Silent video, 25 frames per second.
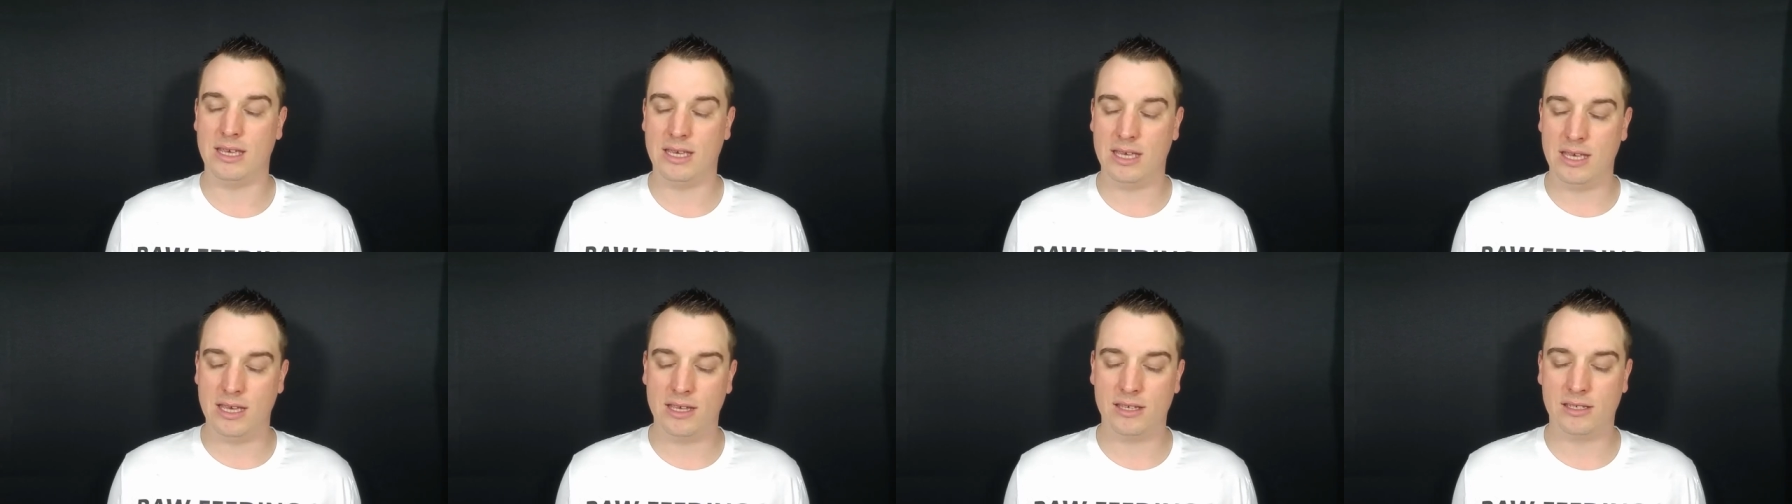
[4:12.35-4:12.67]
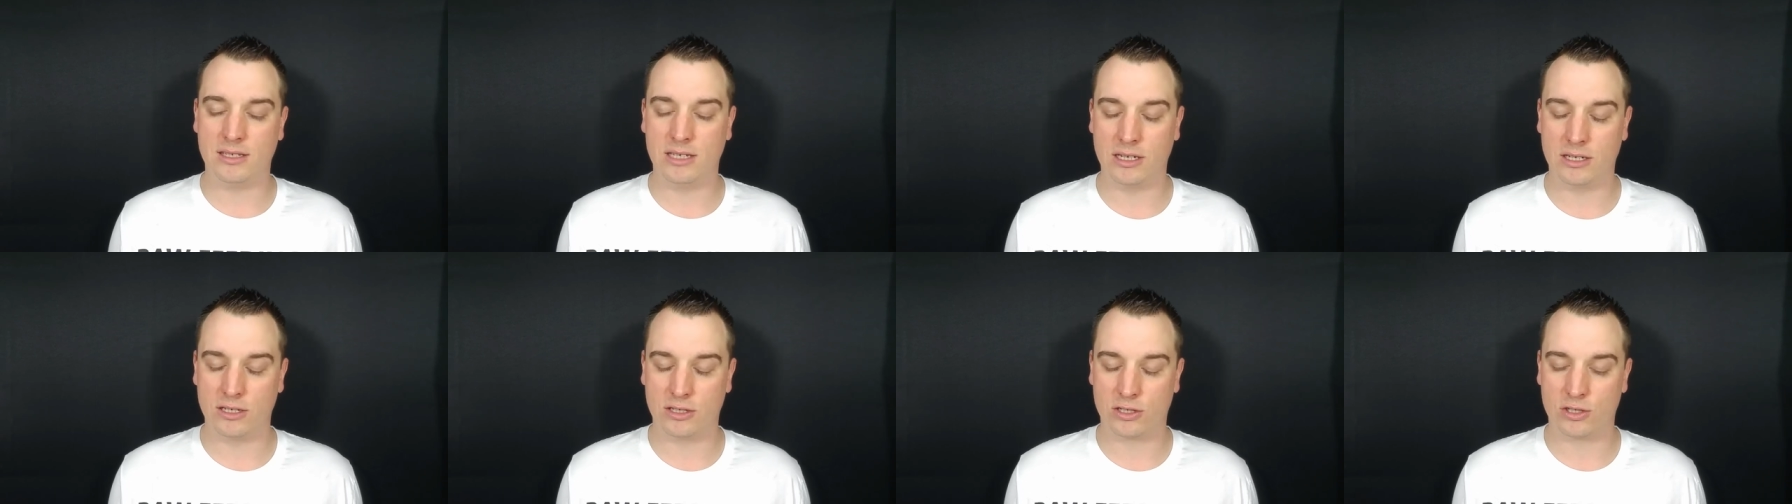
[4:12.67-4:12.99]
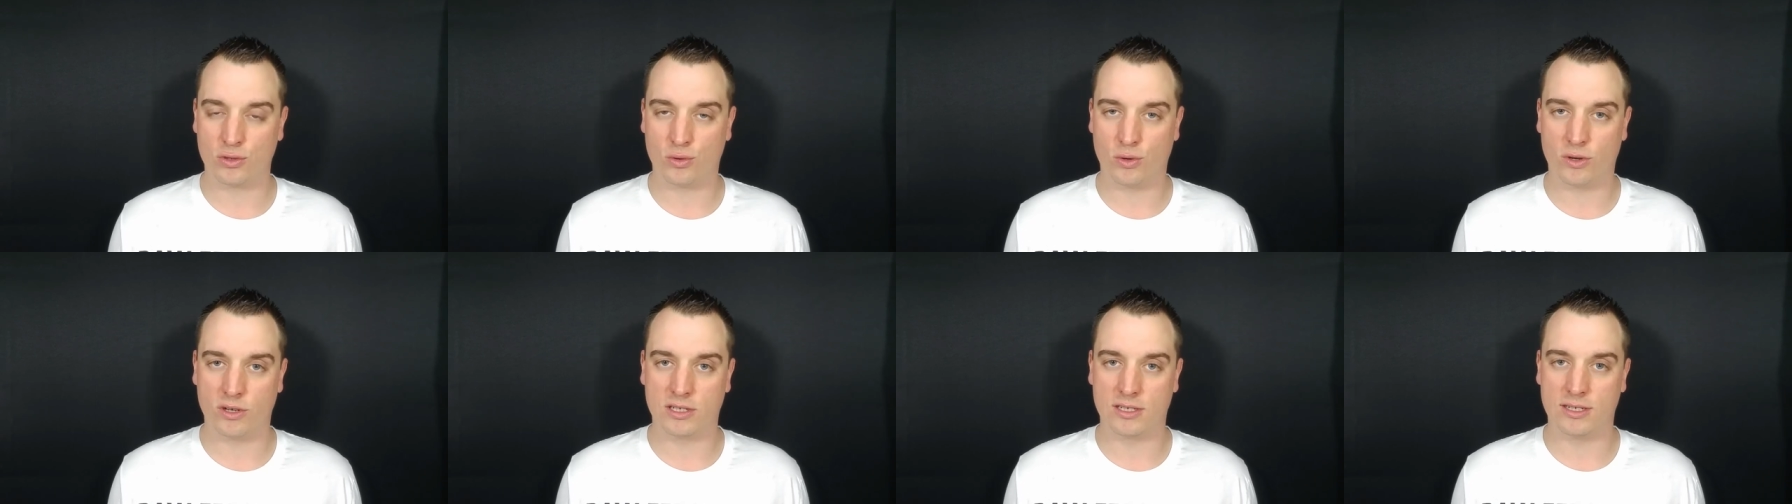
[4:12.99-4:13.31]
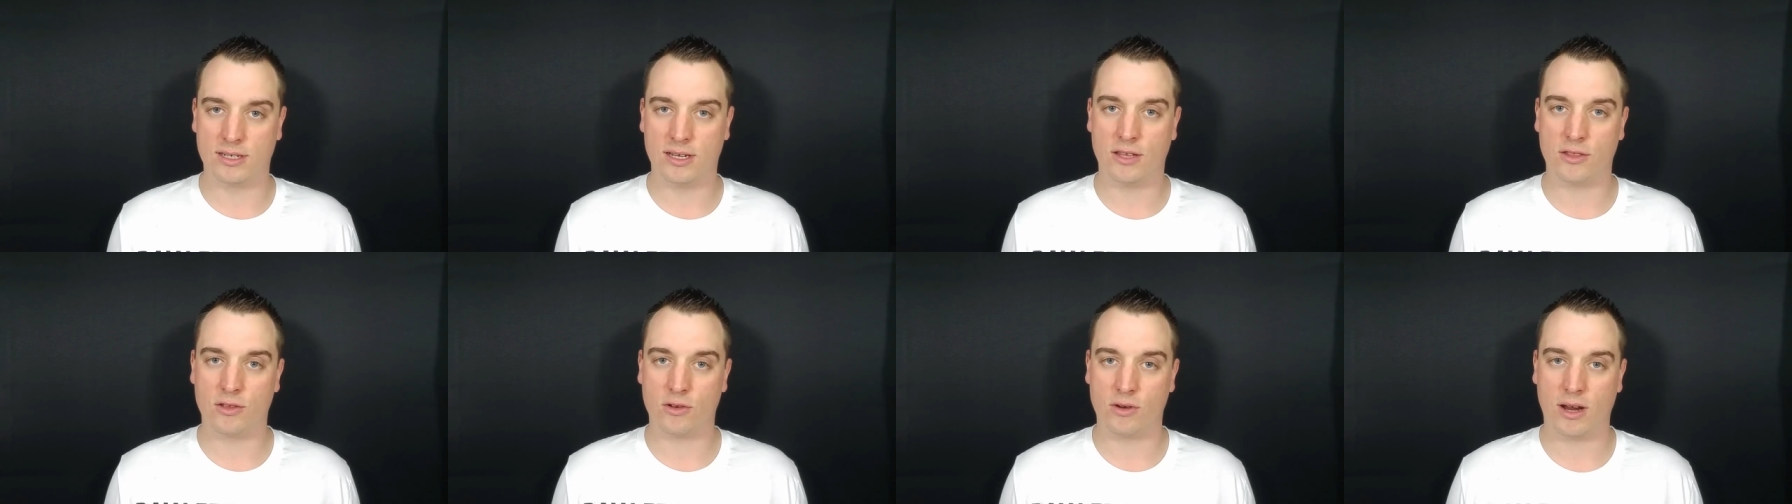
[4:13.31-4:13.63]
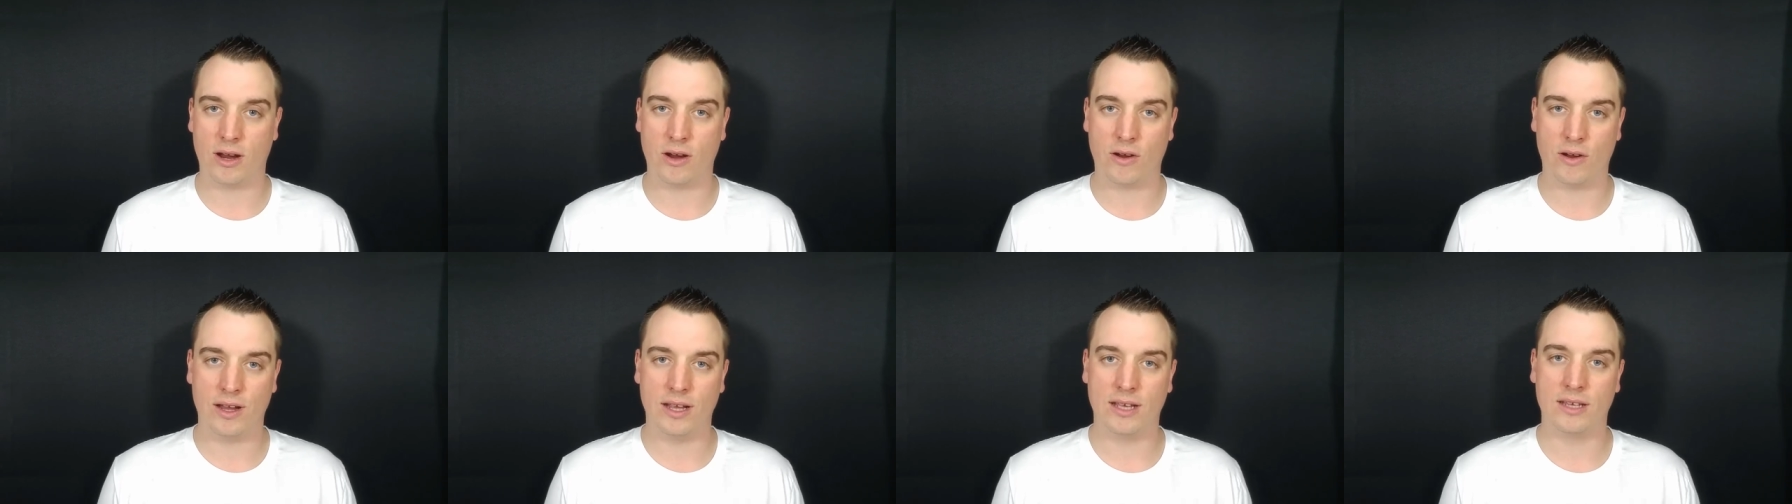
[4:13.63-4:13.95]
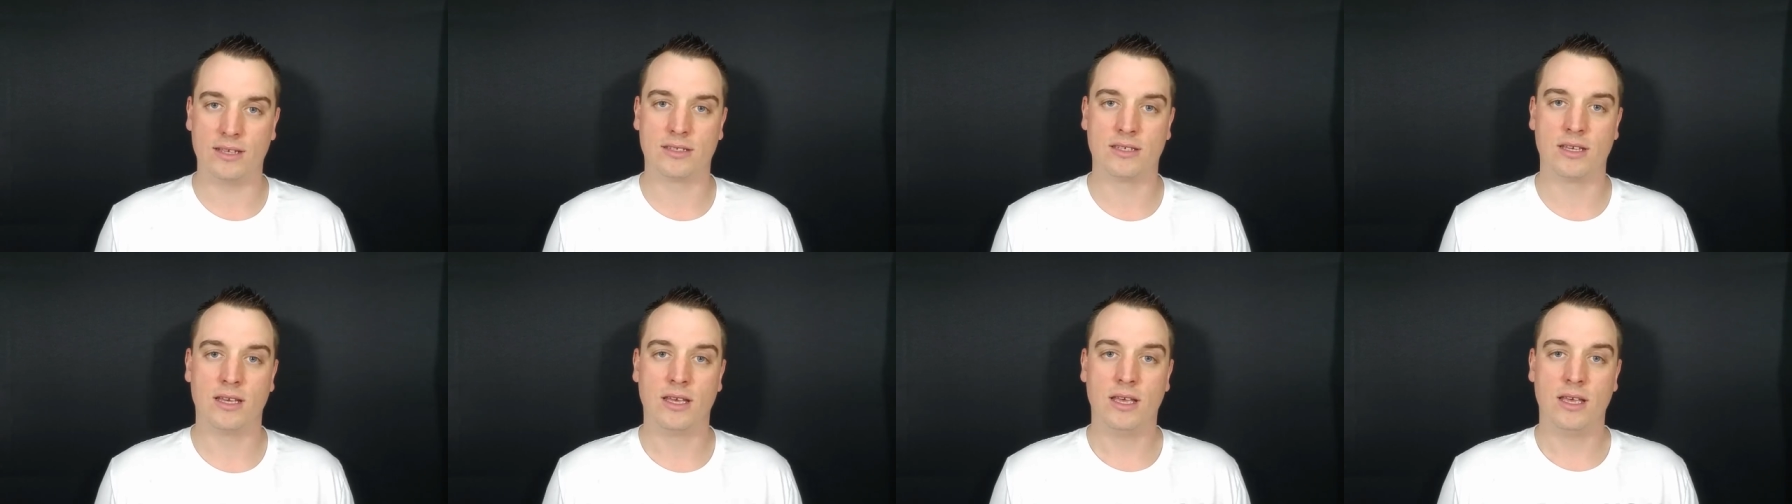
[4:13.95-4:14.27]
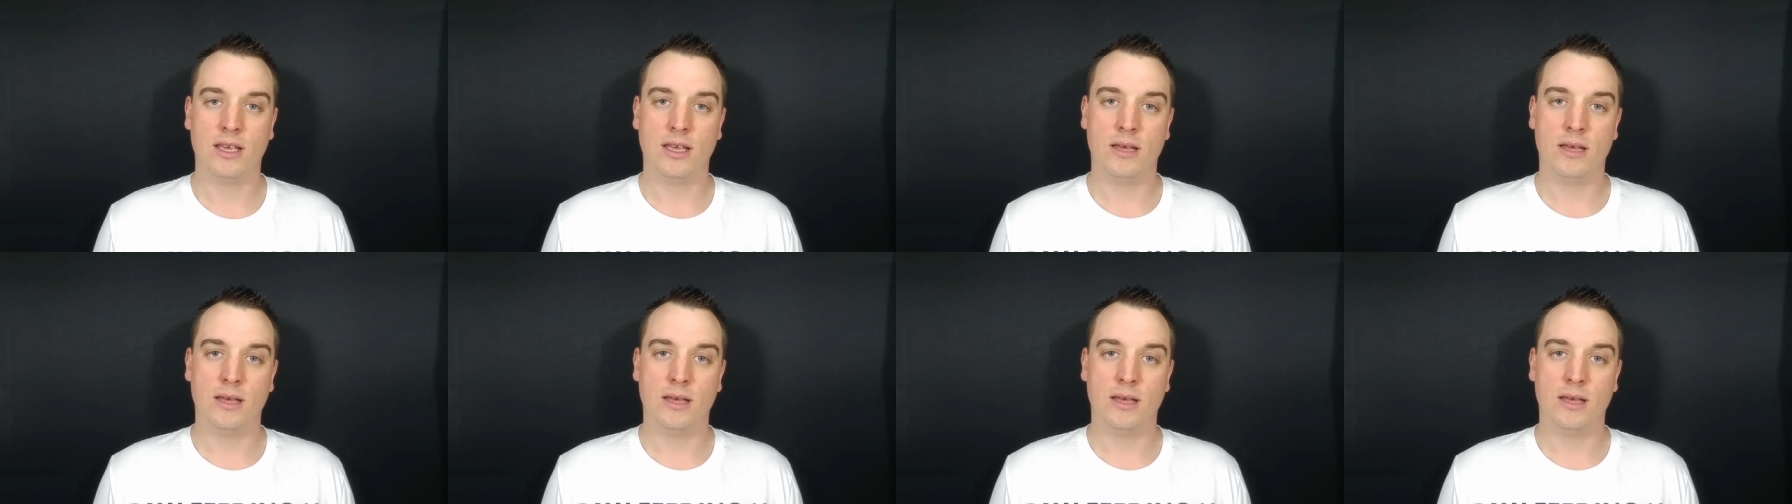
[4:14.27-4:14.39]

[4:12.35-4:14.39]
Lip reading: easy to source in other areas,